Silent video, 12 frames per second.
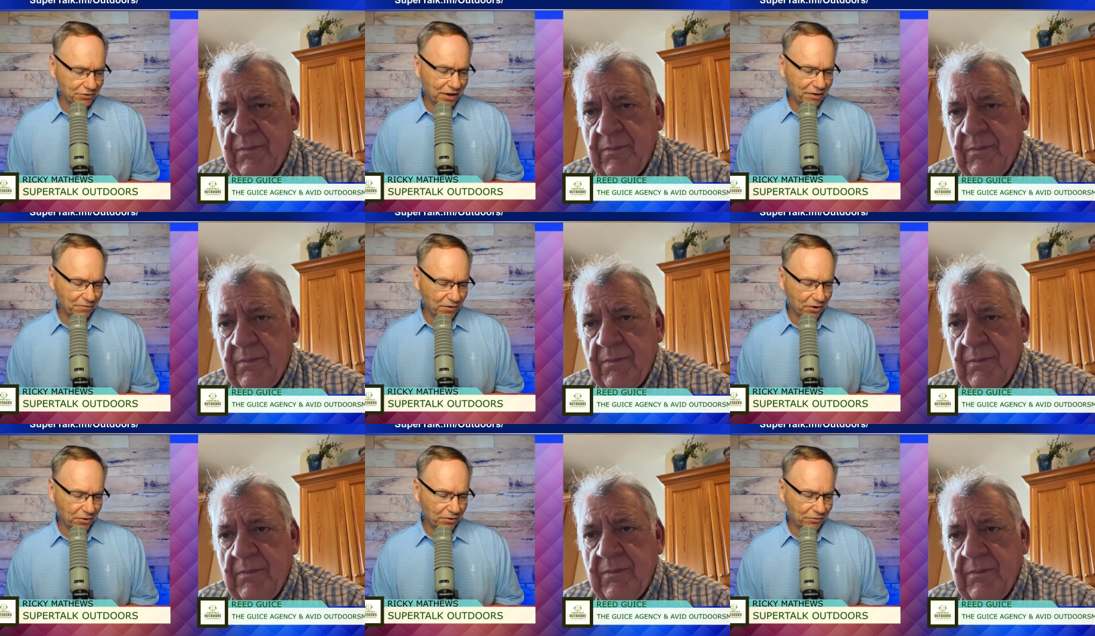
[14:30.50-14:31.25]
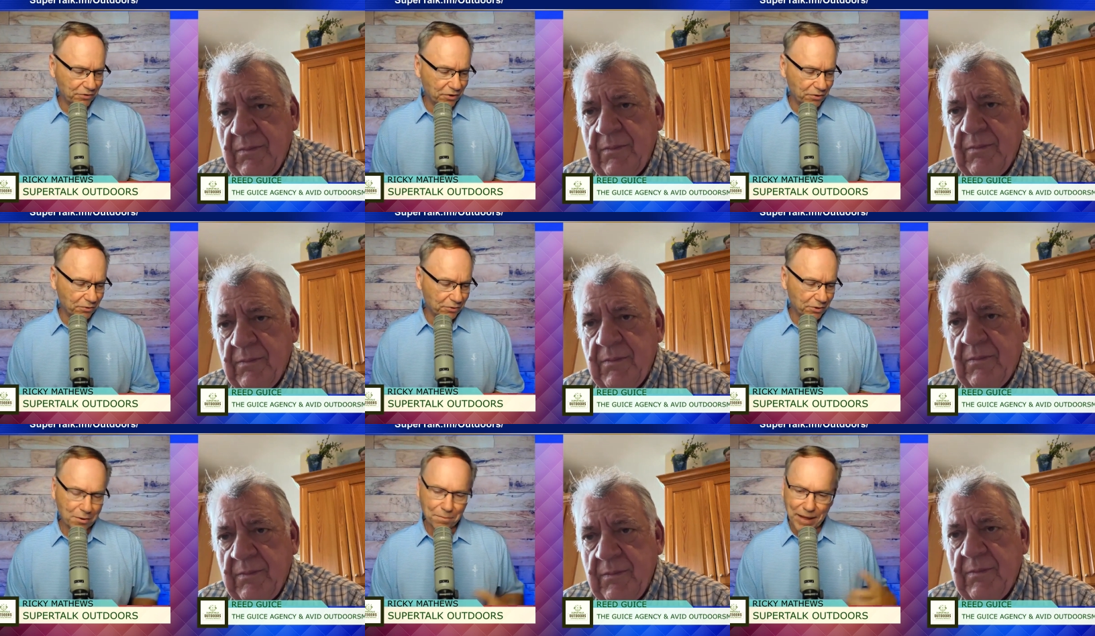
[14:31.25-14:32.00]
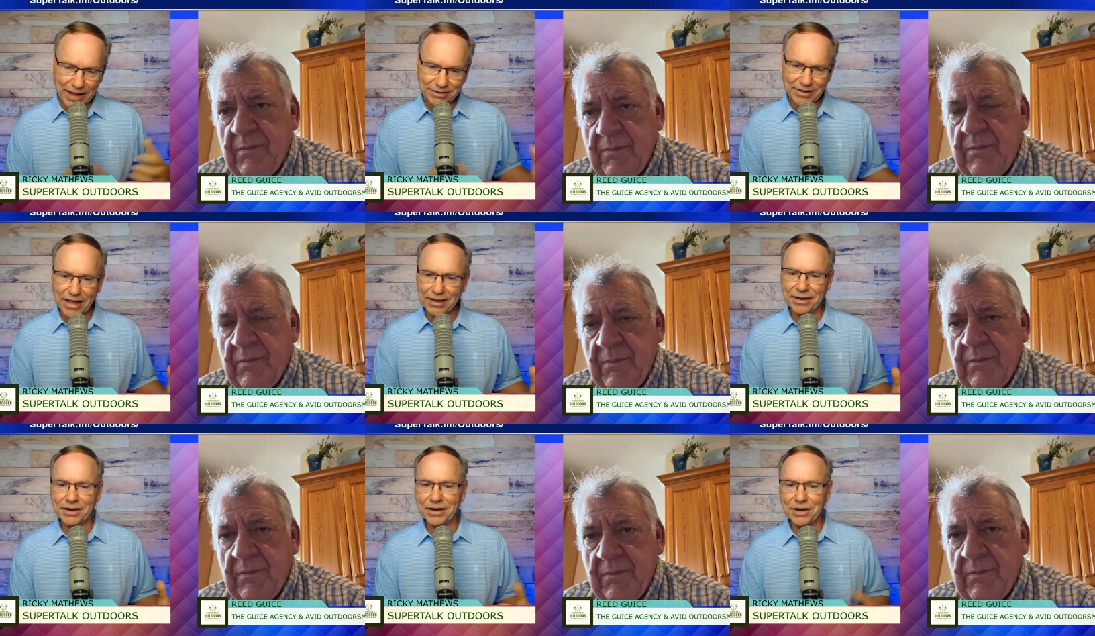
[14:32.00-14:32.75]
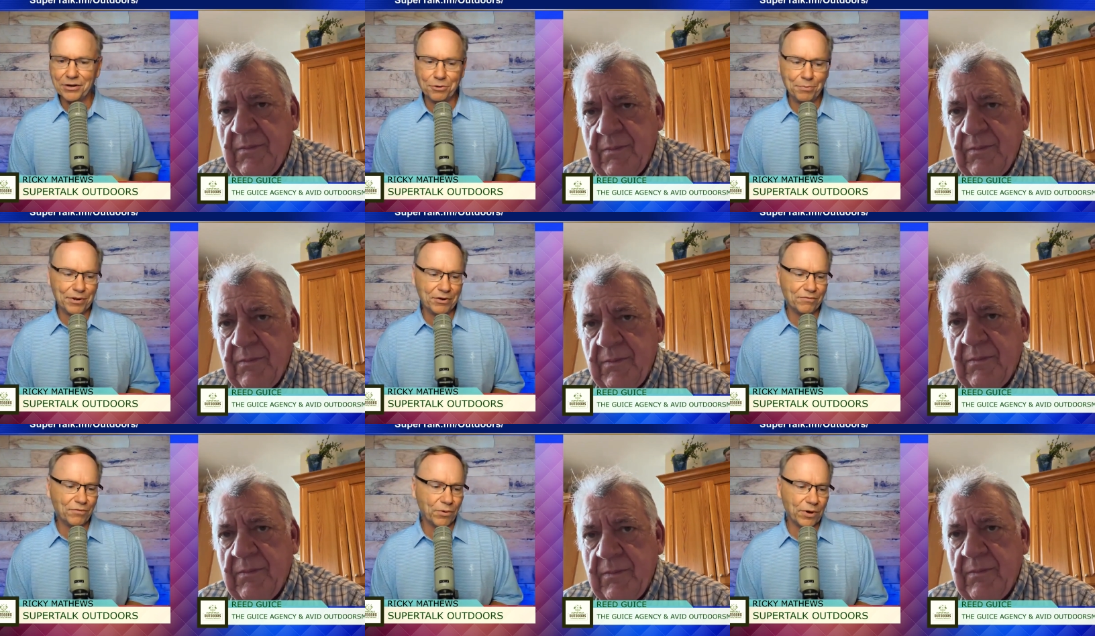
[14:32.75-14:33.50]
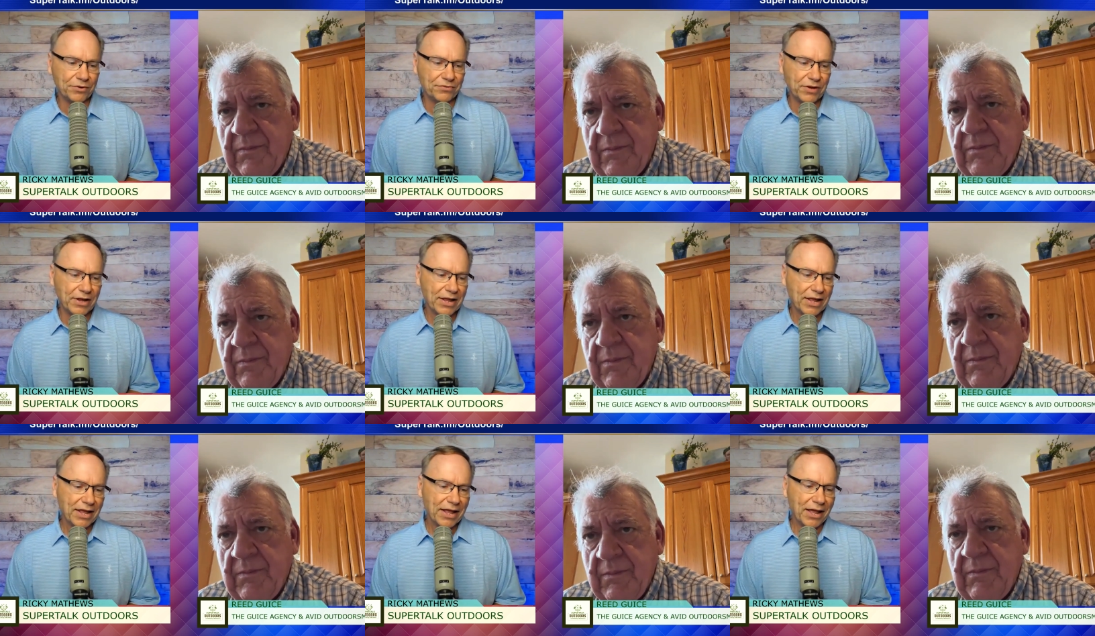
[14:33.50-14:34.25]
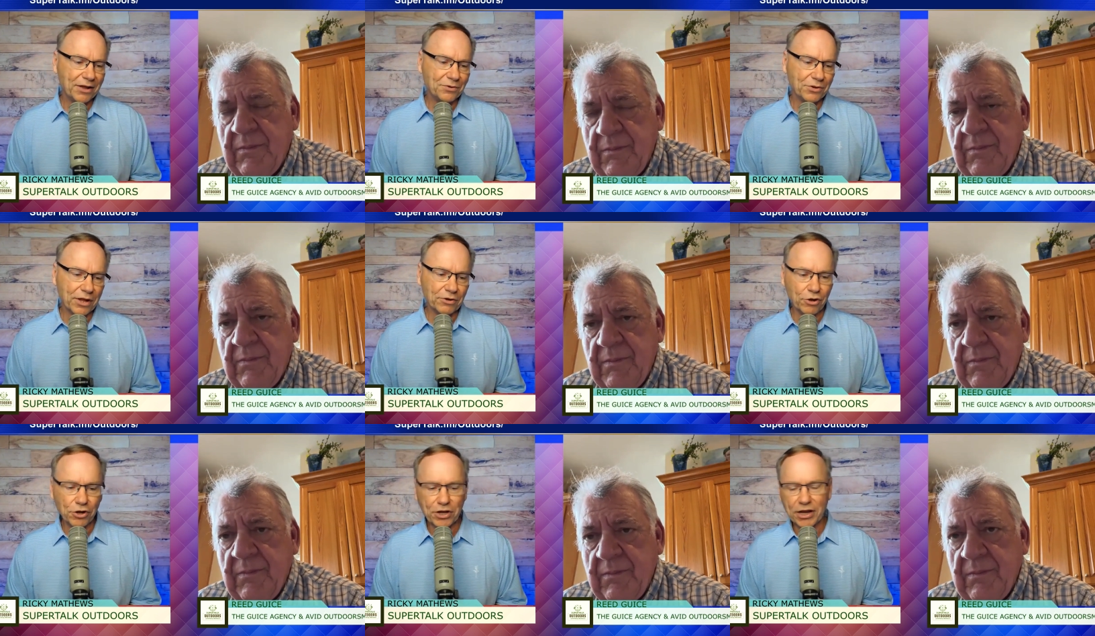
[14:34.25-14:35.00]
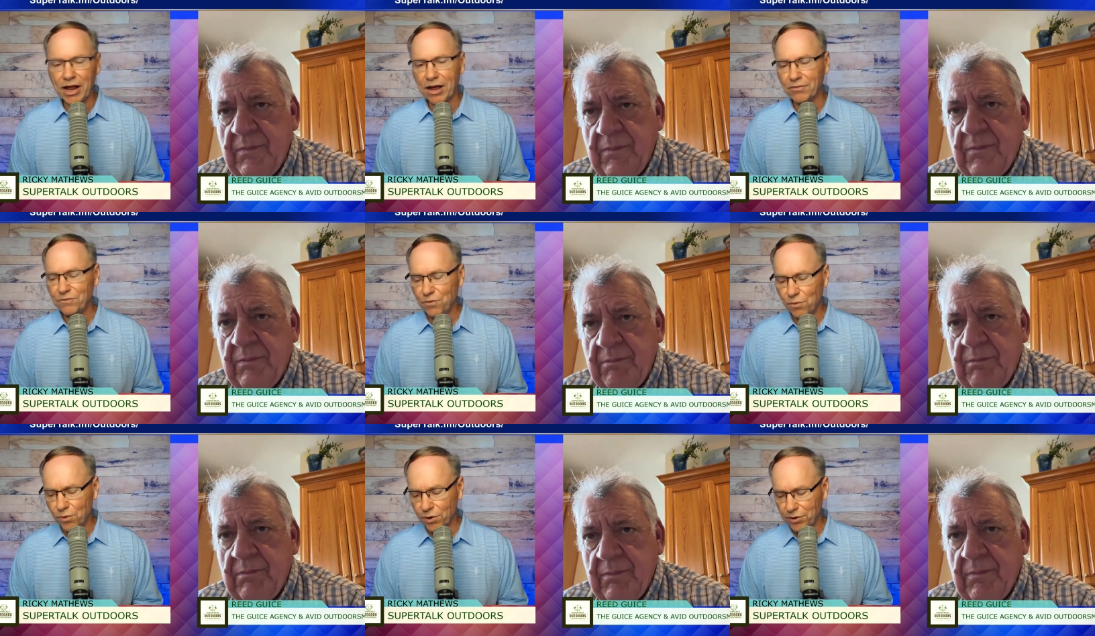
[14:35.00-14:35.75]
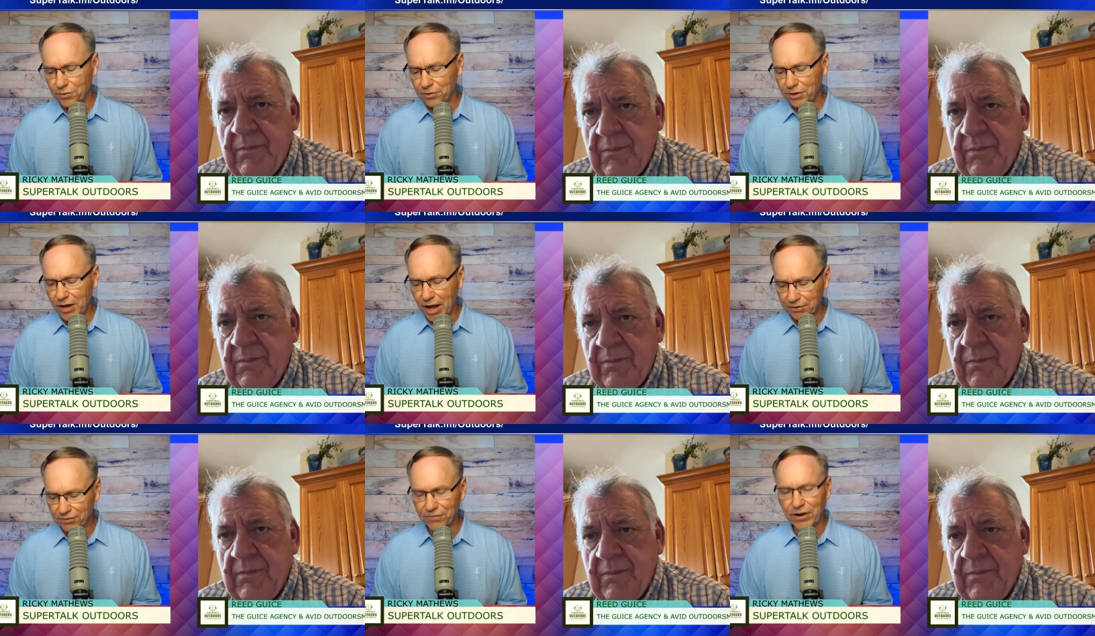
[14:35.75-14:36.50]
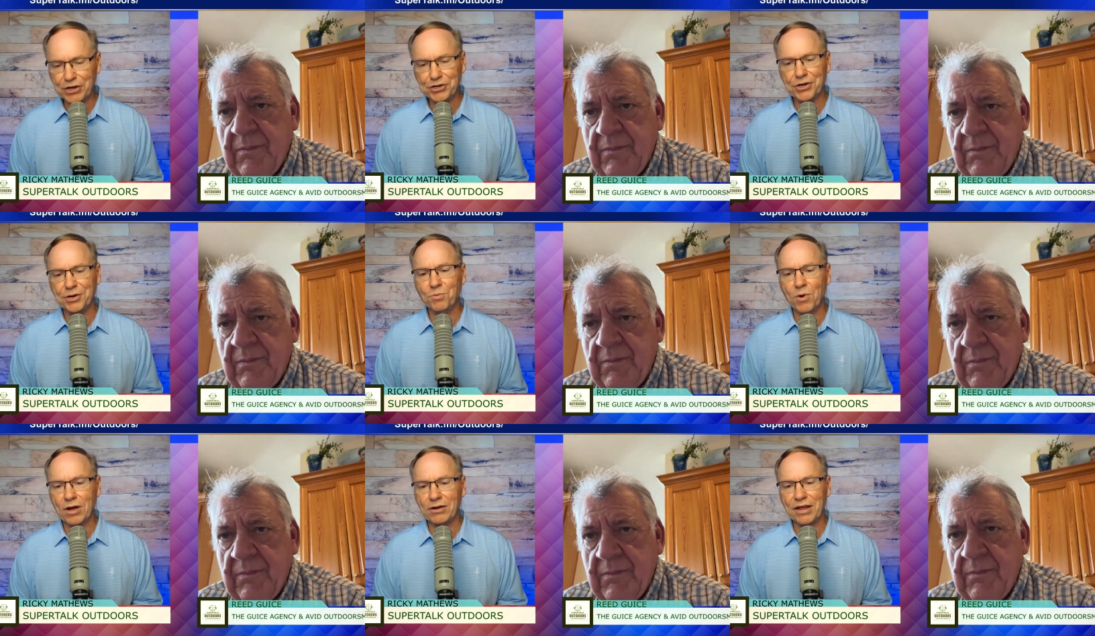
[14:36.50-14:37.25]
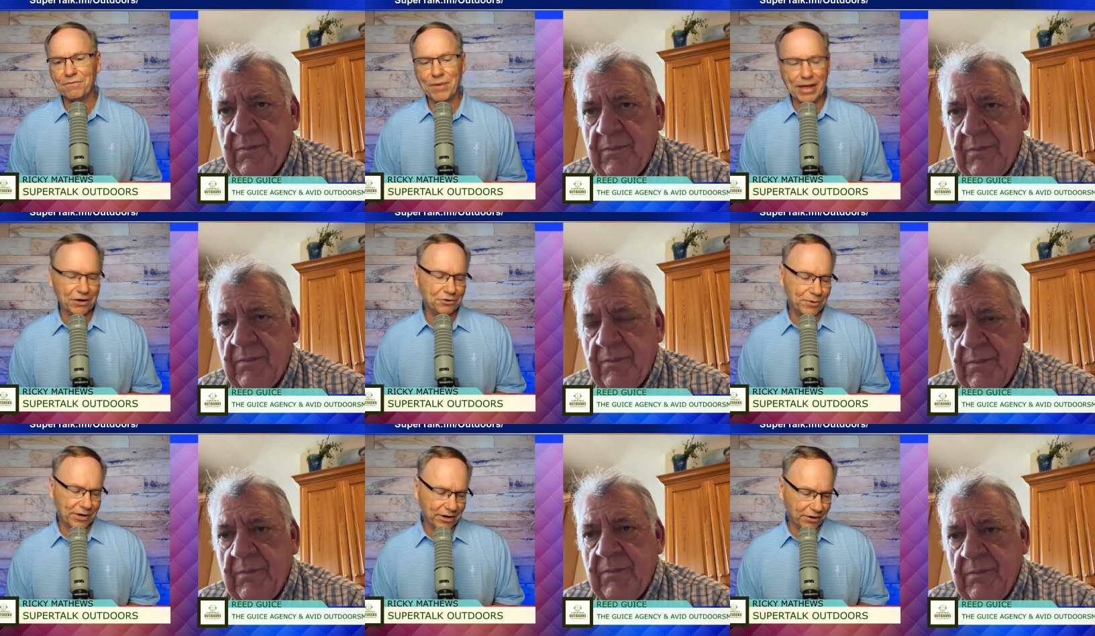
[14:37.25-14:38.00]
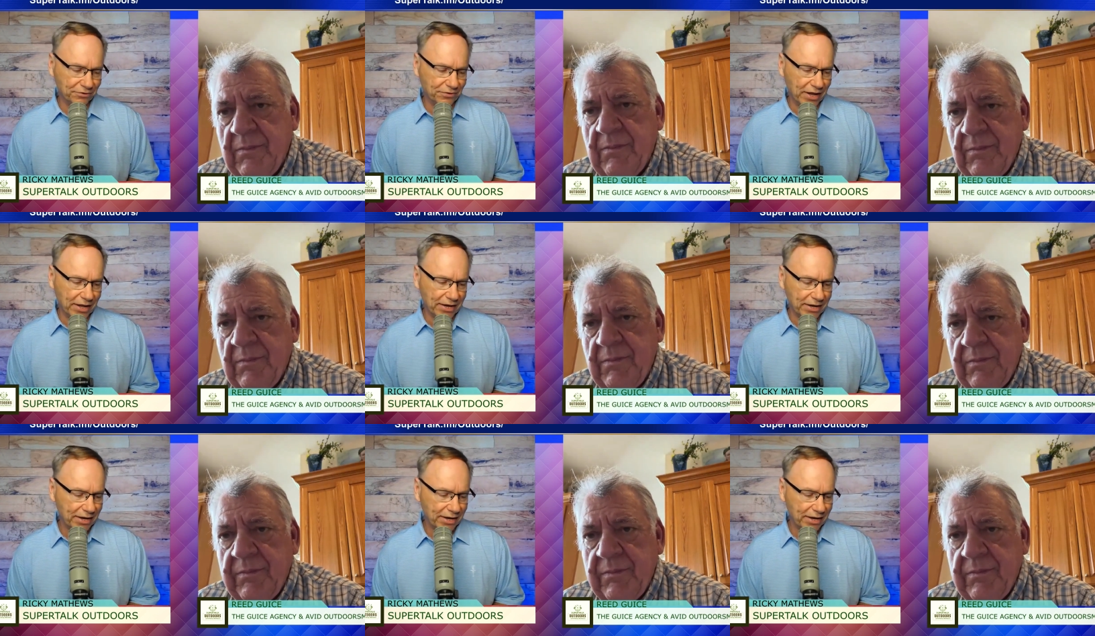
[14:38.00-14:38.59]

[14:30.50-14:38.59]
Speaker 1: to stay focused on maintaining an independent voice and and looking out for conservation and wildlife management in our state.